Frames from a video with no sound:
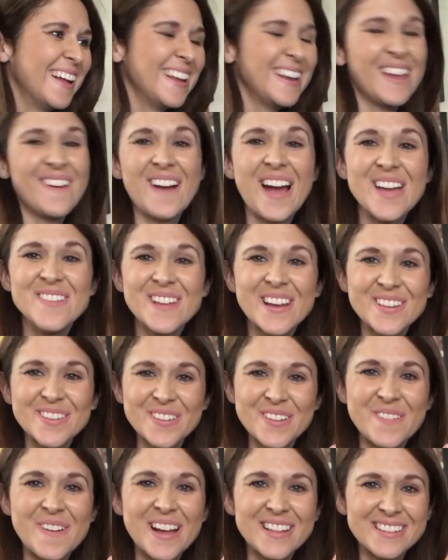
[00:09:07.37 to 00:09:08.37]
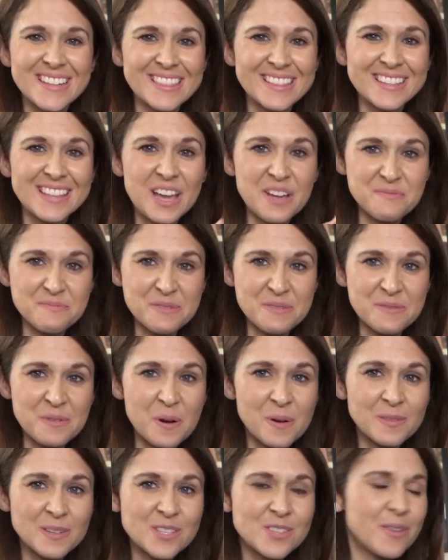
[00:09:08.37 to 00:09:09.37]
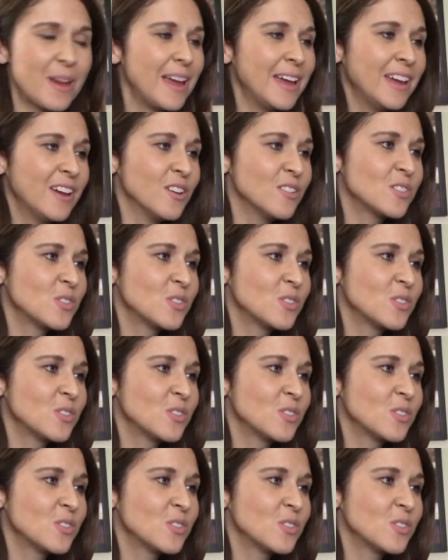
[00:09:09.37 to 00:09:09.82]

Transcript: Now I'm actually watching the live performance right here,